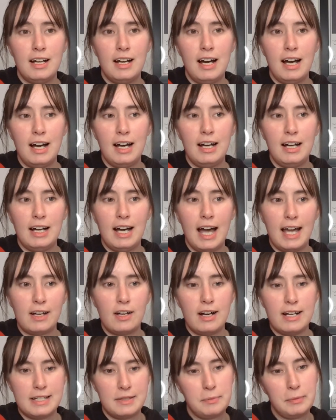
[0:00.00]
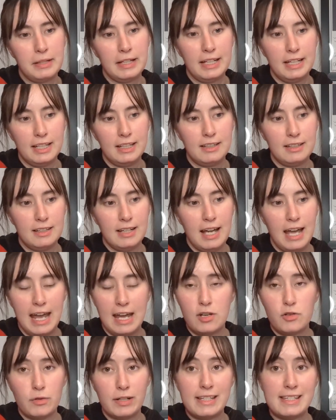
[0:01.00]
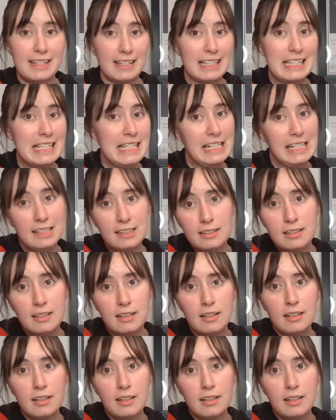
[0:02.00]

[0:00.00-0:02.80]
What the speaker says: I cosplayed Android 16.